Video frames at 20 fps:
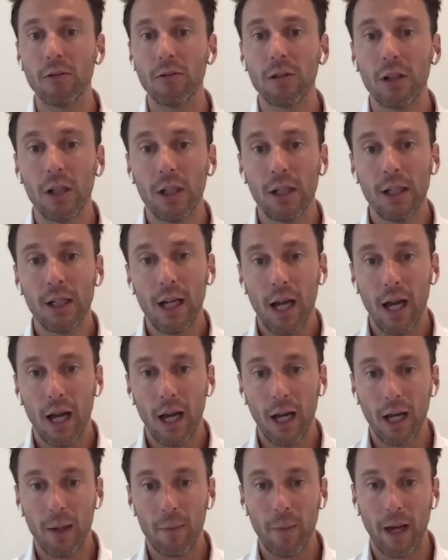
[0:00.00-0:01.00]
alone,
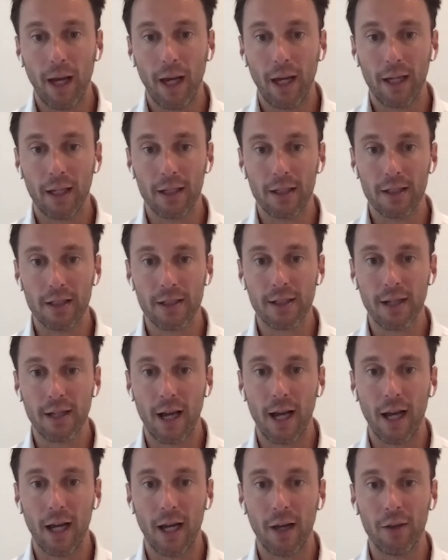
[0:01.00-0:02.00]
um, and
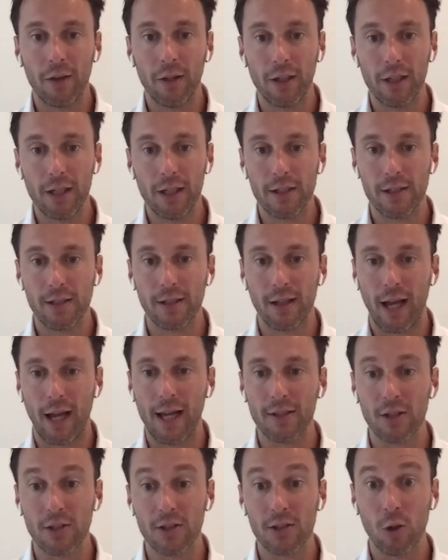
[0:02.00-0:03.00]
uh, that is
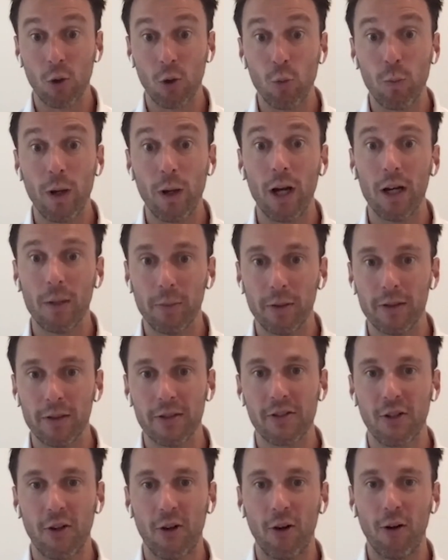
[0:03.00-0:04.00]
has a sole
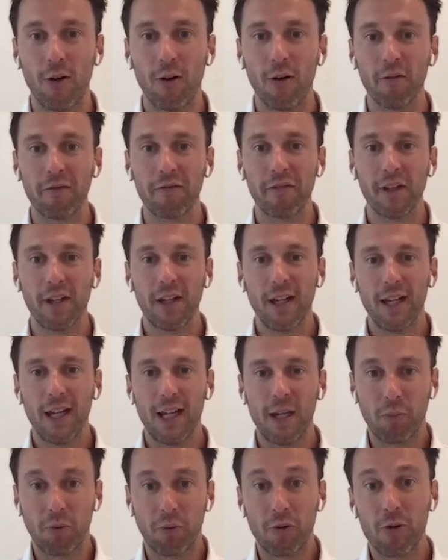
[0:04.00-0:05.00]
purpose of
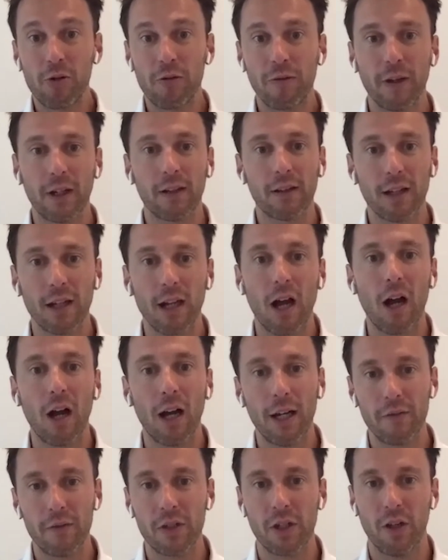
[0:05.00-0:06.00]
improving the
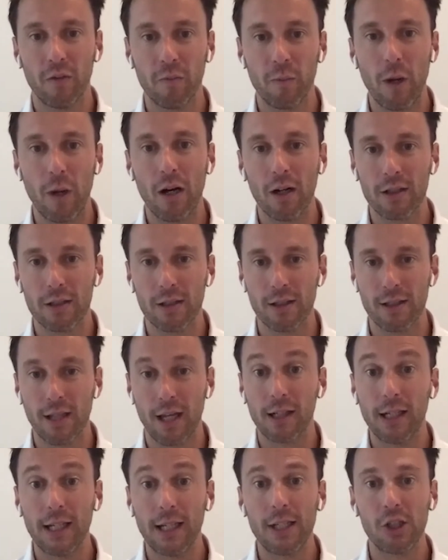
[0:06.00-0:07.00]
lives of marketers,
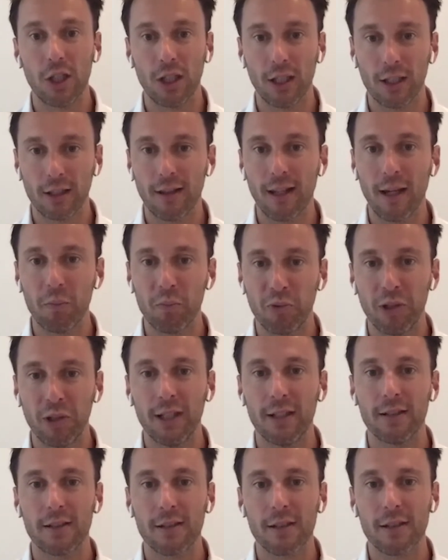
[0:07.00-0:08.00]
unleashing their
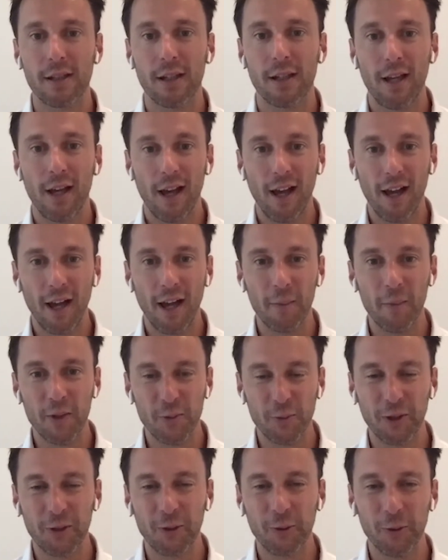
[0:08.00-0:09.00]
brilliance, um,
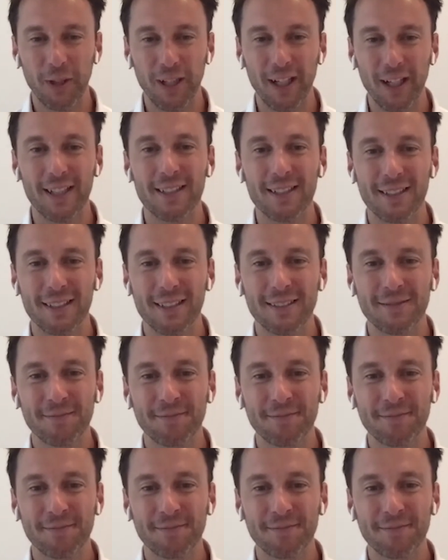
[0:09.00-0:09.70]
as we're calling it.